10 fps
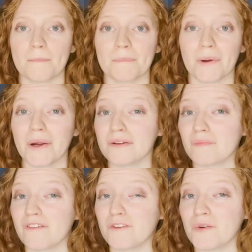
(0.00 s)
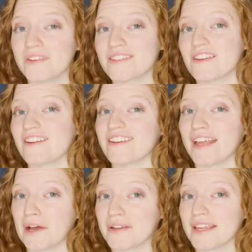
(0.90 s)
Part of my focus on it
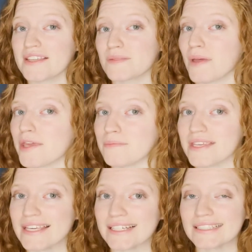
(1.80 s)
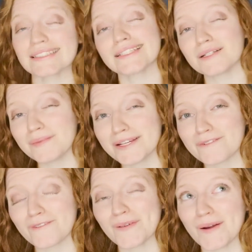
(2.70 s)
nowadays might be a little bit
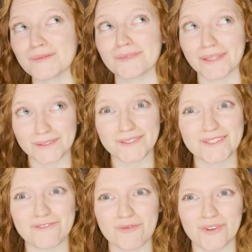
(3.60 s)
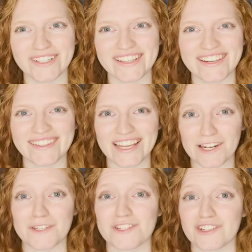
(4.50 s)
from guilt from working in the
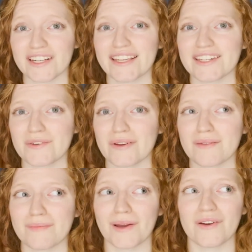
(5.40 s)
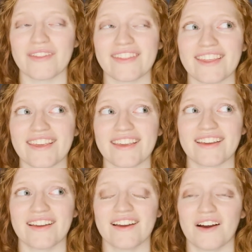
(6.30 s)
industry and knowing about the
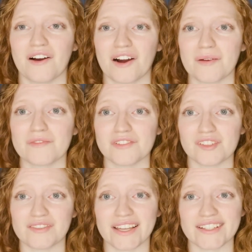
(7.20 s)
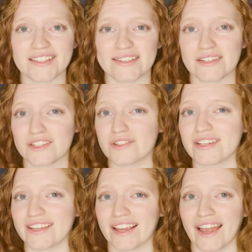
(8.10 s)
harmful effects the industry
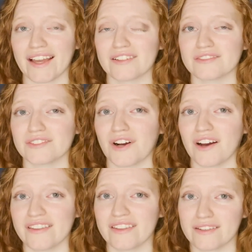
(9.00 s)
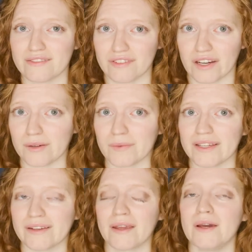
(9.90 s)
can have on the
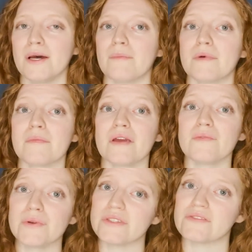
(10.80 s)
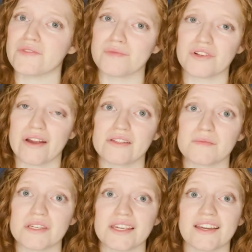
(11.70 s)
environment, but my roots from trying to
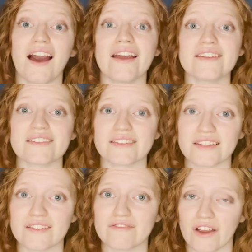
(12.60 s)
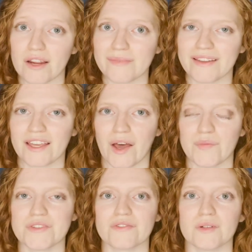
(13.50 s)
be kind to the environment
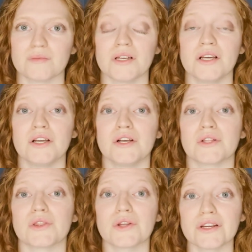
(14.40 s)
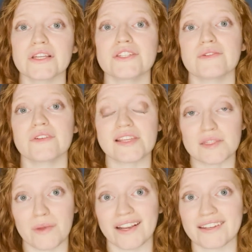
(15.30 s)
comes from learning to
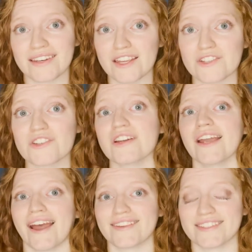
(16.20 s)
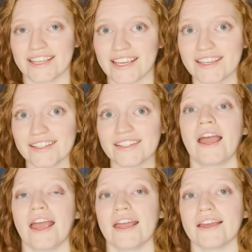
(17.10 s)
respect nature as a kid.
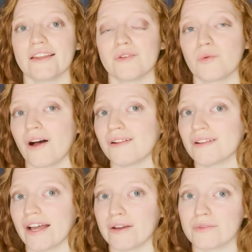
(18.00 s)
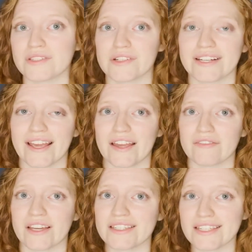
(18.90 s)
And while I was learning at
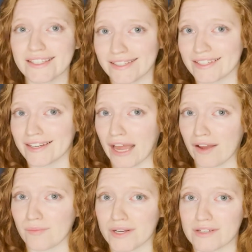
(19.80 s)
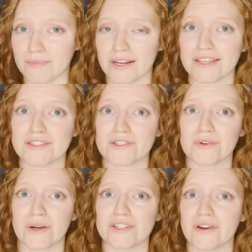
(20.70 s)
FIT, I didn't have much money,
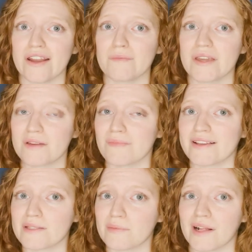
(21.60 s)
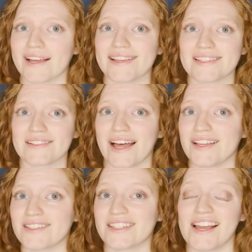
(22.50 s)
so I tried to make my supplies
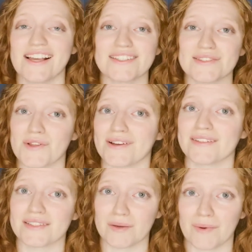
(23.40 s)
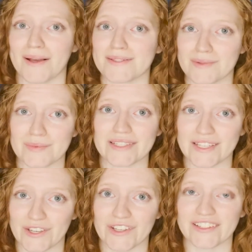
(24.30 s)
last as long as I possibly
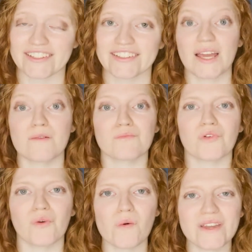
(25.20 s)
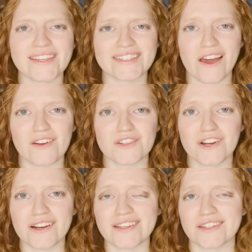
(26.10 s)
could. Before we get down and
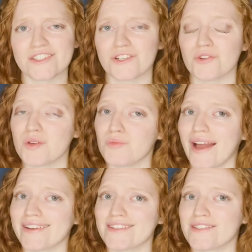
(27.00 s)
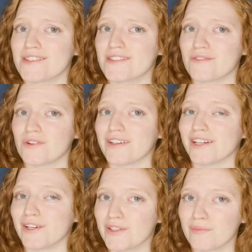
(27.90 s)
dirty into green practices for
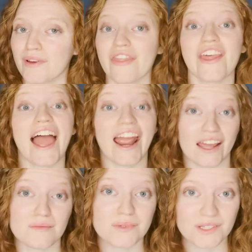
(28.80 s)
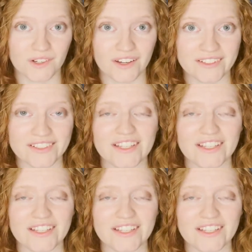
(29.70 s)
Earth Month and beyond,